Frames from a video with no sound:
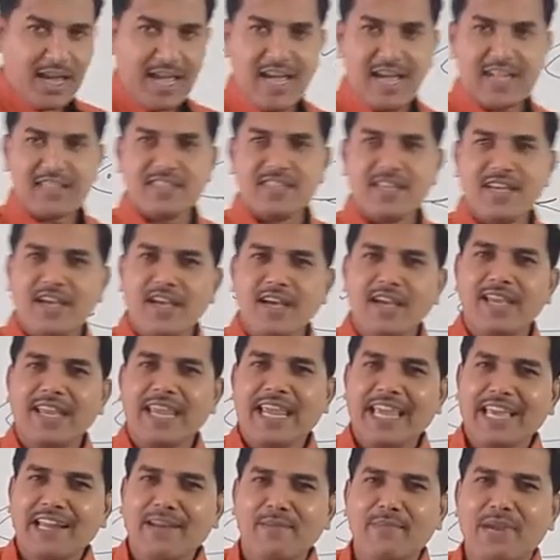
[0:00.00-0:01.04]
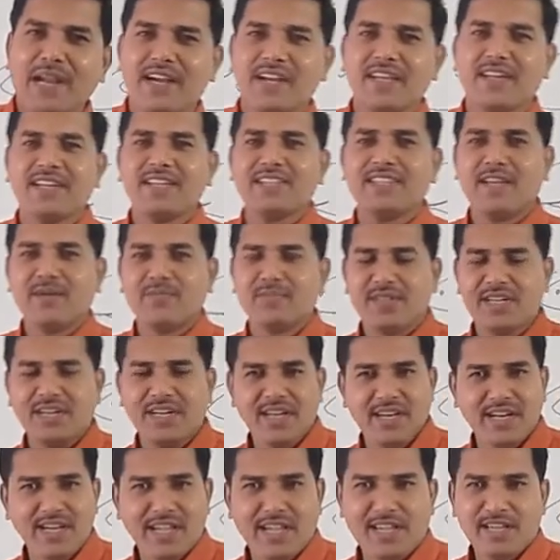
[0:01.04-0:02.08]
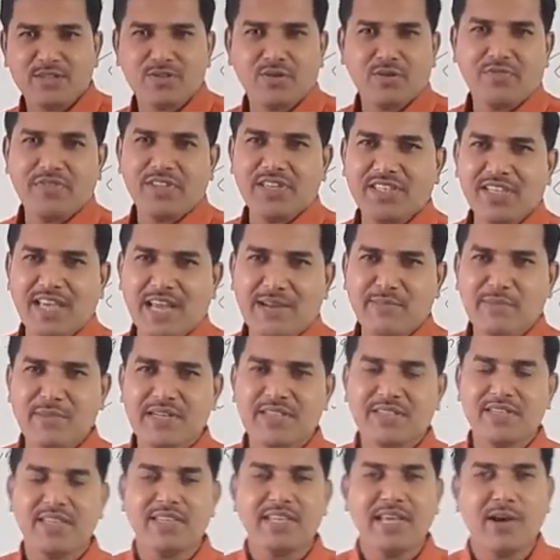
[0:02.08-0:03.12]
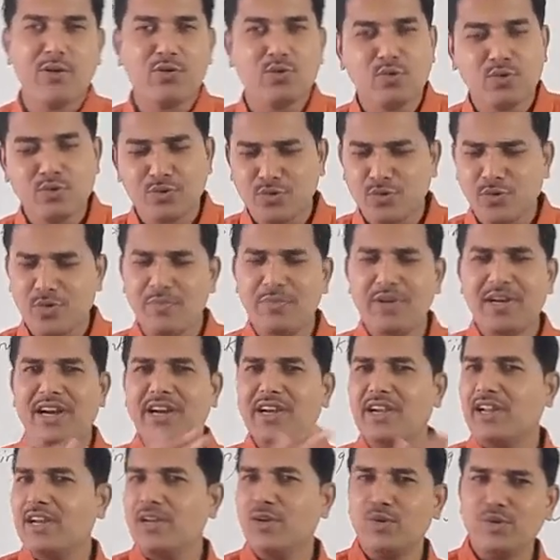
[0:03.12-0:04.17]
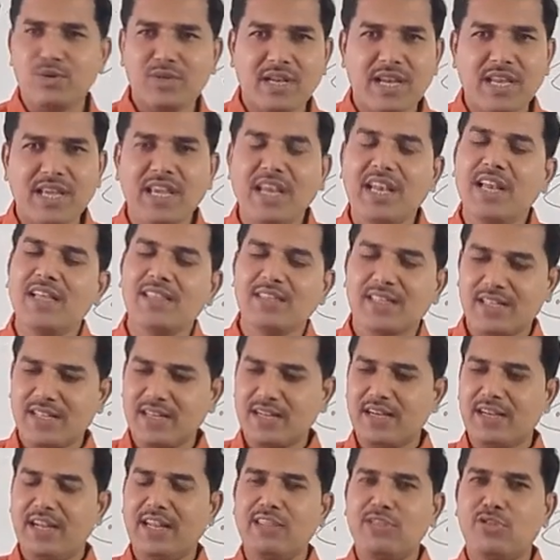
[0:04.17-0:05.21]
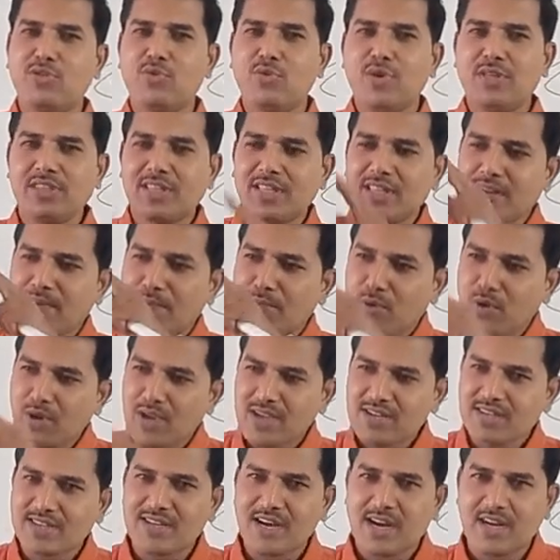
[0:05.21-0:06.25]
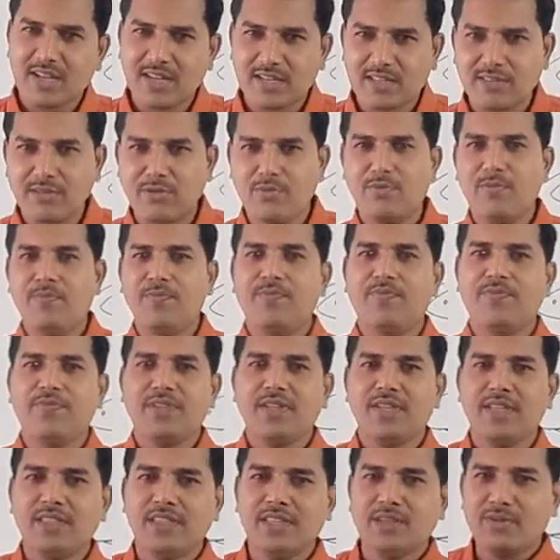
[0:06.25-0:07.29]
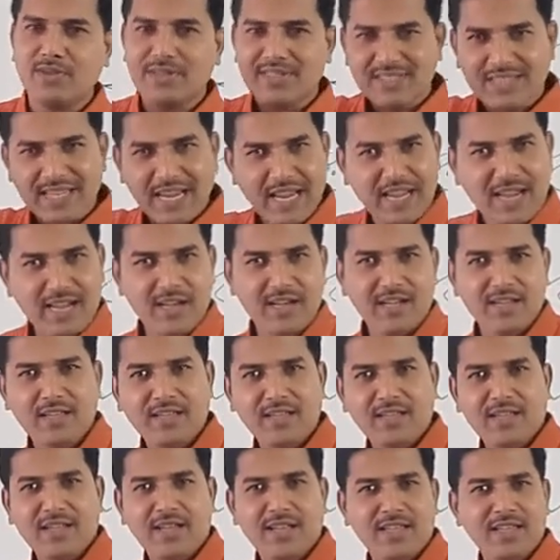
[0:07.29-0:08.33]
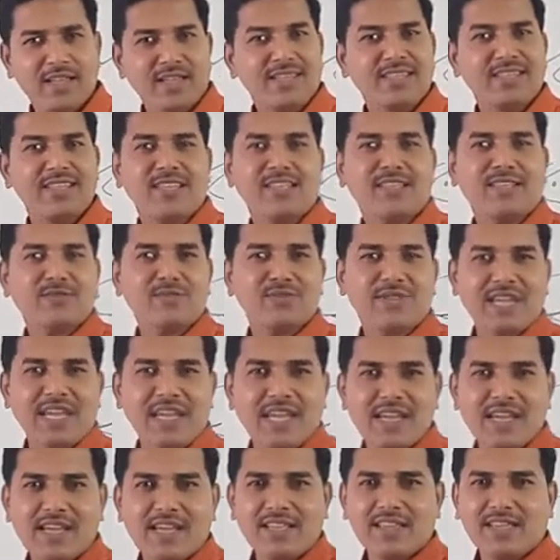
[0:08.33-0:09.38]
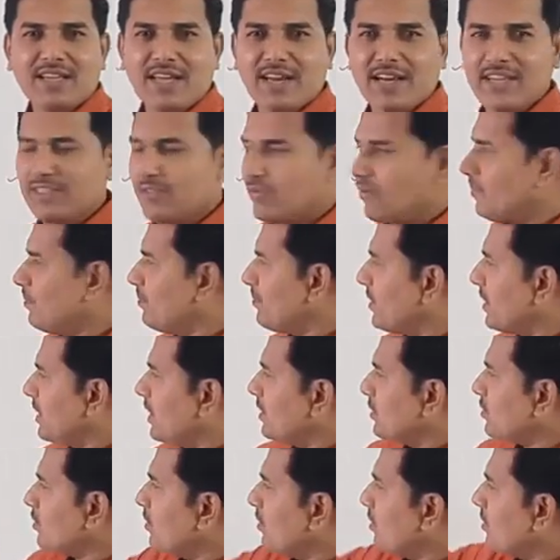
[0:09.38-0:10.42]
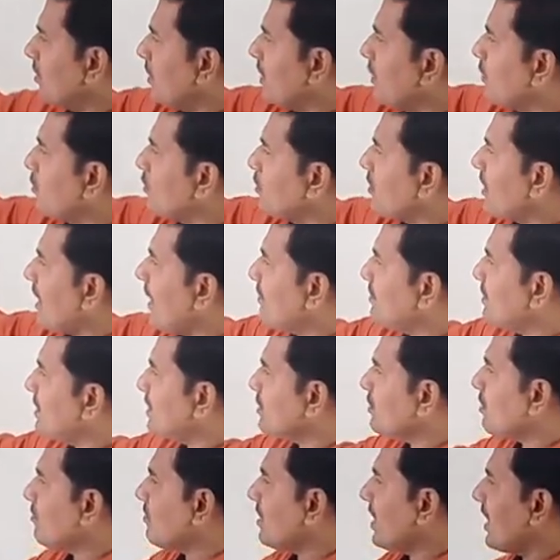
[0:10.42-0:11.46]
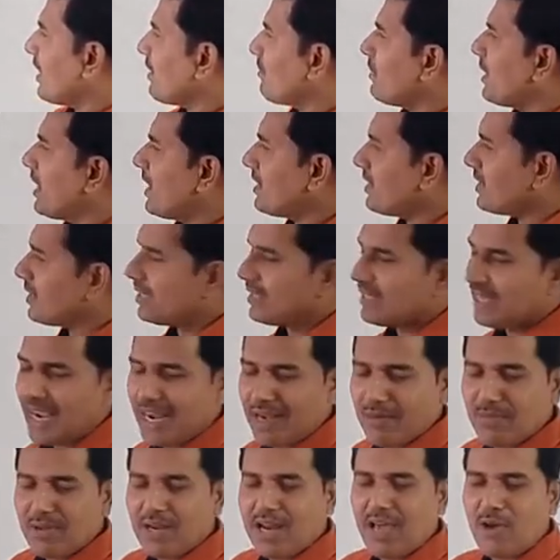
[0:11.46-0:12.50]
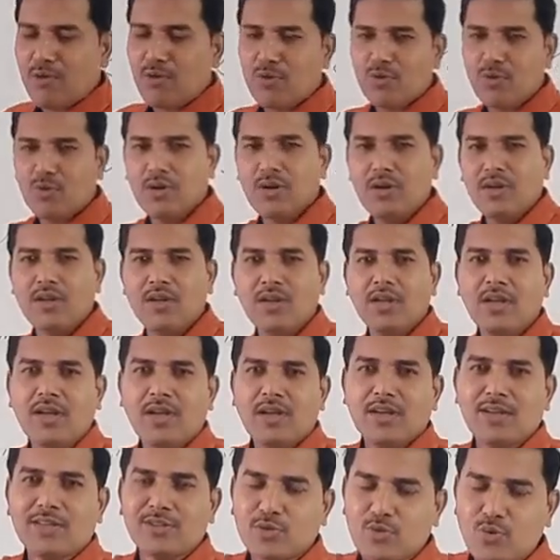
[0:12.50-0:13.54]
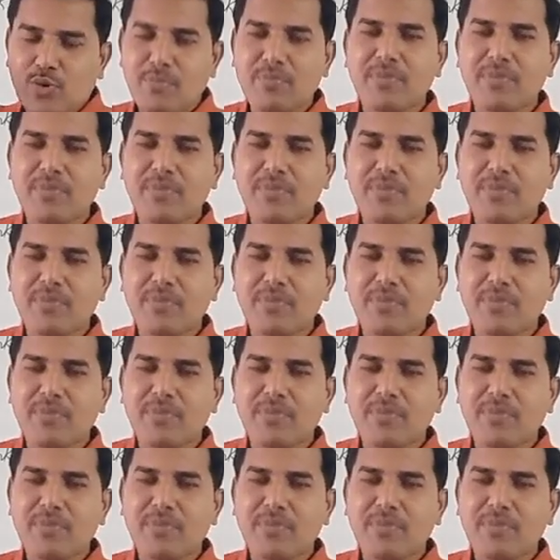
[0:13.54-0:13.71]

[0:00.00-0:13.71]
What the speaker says: As the air bladder is absent in case of these animals, they have to swim continuously. Illantadre nintu antadre mulagak start aagtav, they will sink. Adakka idakke now sinking and karithivi. So due to the absence of the air bladder, the animal have to swim